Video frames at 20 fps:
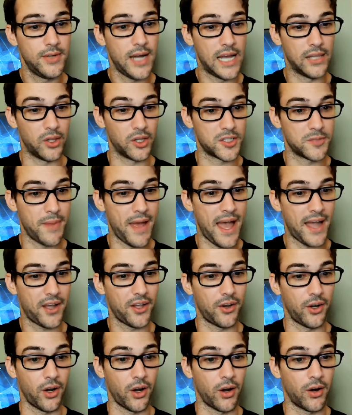I looked
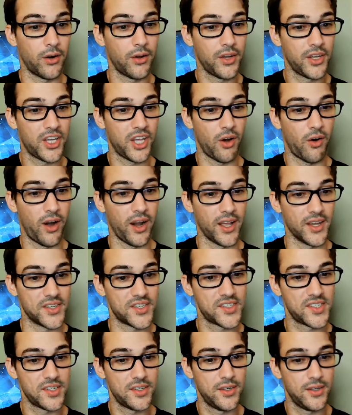back at her,
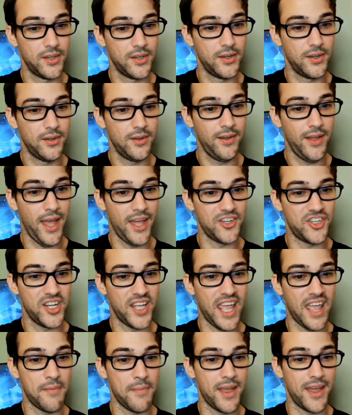curious, and
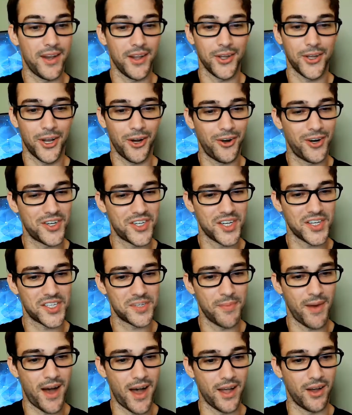she gave me an encouraging
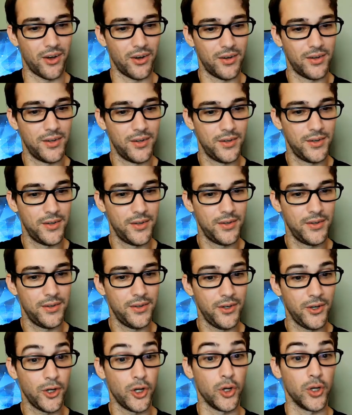smile.
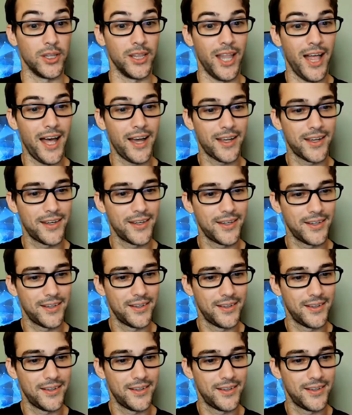"Good luck."